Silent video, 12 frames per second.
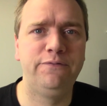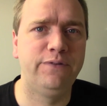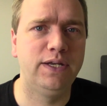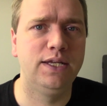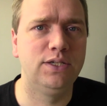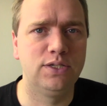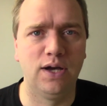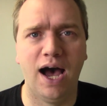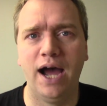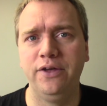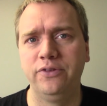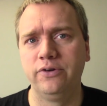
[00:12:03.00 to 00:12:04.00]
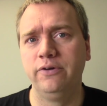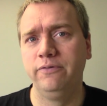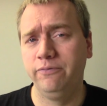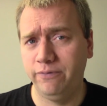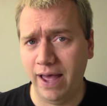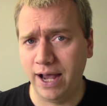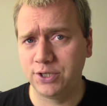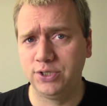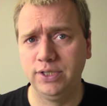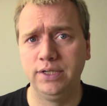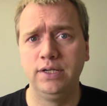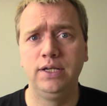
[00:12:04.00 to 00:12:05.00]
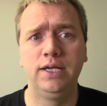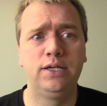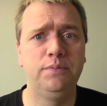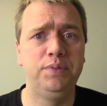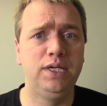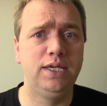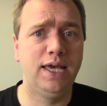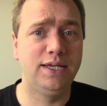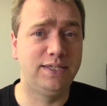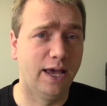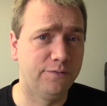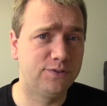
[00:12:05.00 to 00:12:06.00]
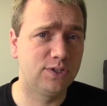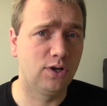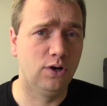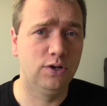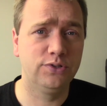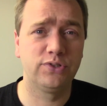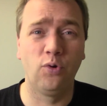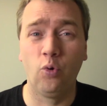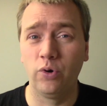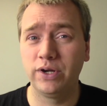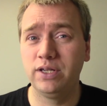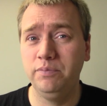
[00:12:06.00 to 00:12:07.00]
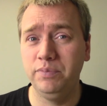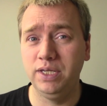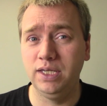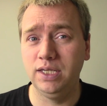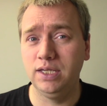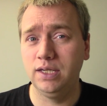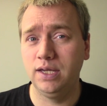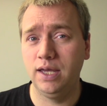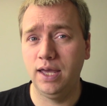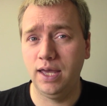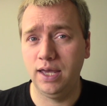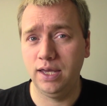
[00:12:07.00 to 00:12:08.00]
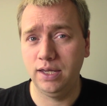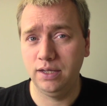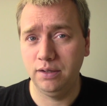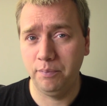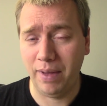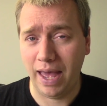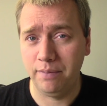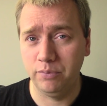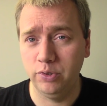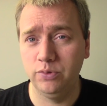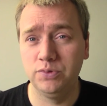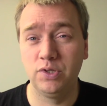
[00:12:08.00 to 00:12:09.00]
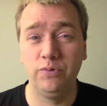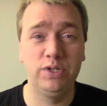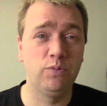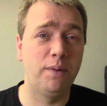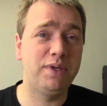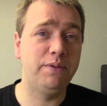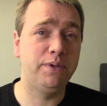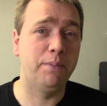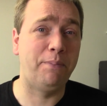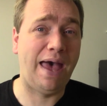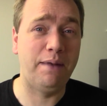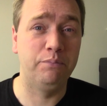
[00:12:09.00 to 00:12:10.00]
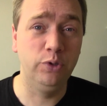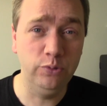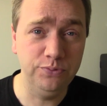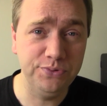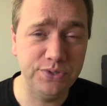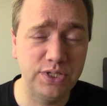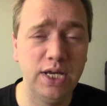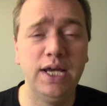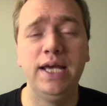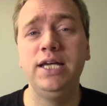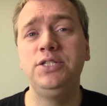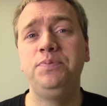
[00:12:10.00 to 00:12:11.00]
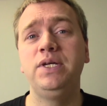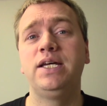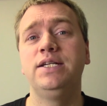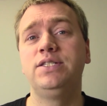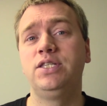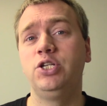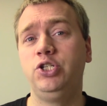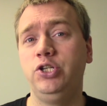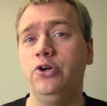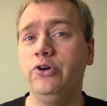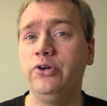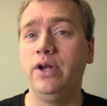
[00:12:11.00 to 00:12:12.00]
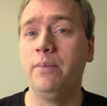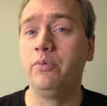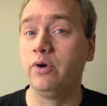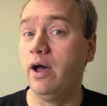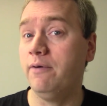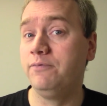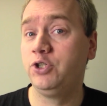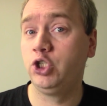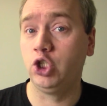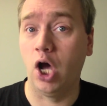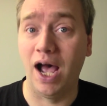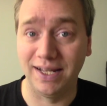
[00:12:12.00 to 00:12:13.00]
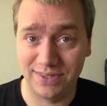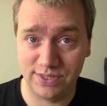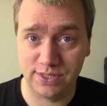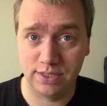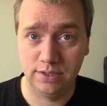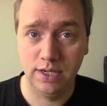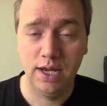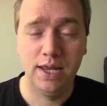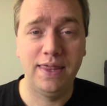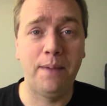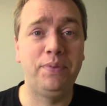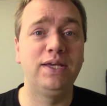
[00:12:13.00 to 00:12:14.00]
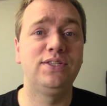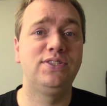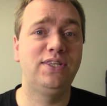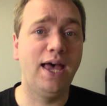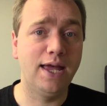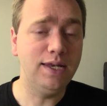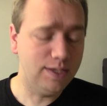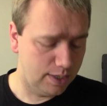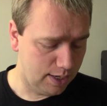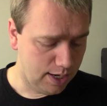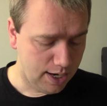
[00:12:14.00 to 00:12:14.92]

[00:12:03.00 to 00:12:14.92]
fit into either faction. It could be a Death Skulls or it can be a Bad Moon. The reason why I'm keeping it Bad Moons is because the sheer number of shots. That being said,